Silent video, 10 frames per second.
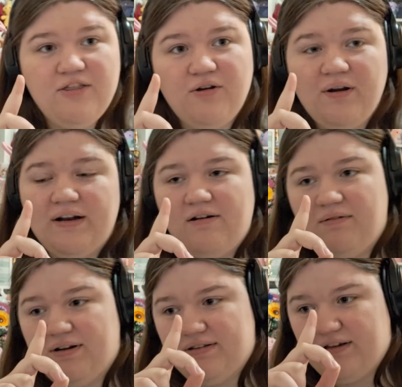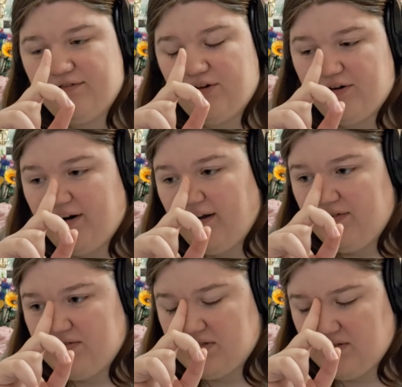think right now I'm gonna take
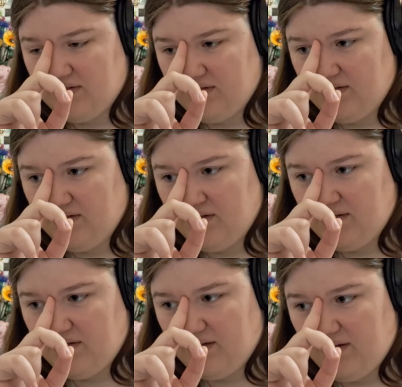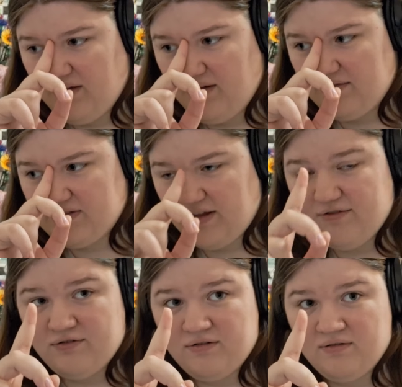photographs of
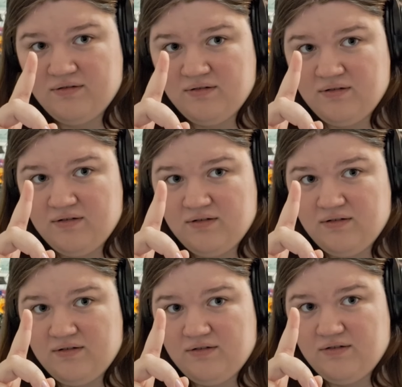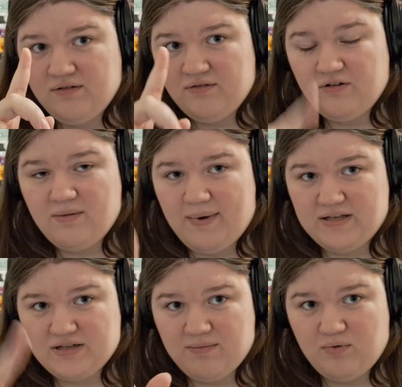stuff from the
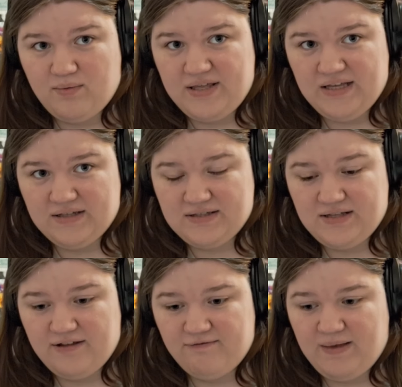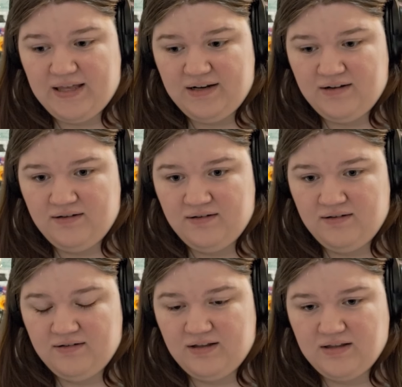past couple weeks I've made
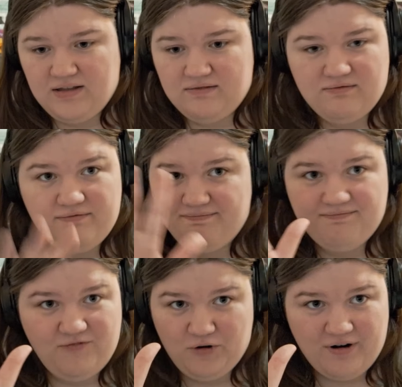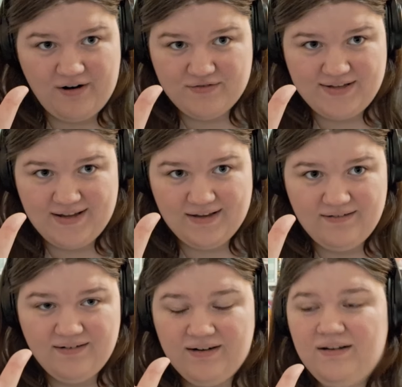that need photographs
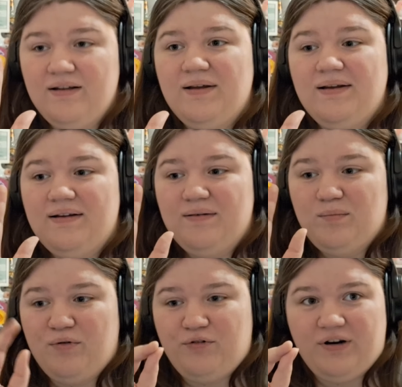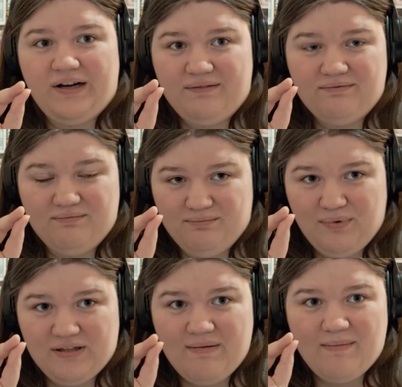taken before I
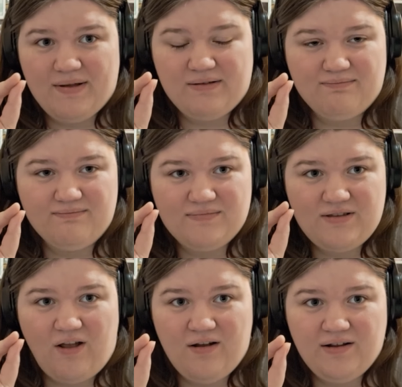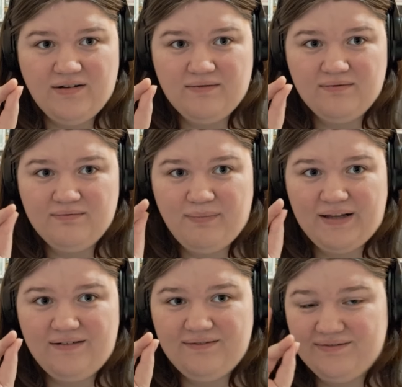put them in my stock
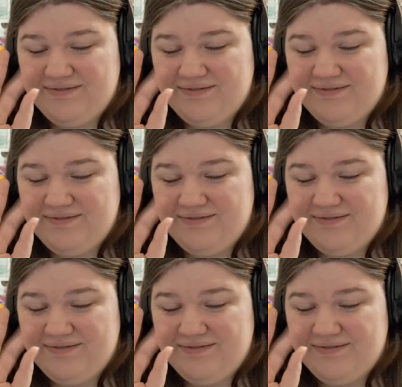bin.